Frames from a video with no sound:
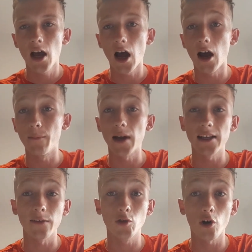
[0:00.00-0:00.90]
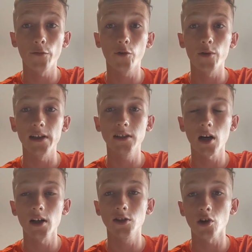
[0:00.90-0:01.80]
as I've gone through the
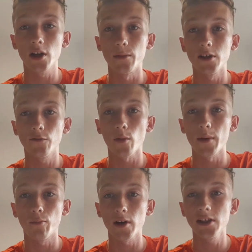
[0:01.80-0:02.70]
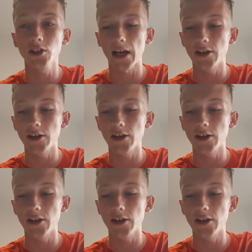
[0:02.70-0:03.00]
entire document from the British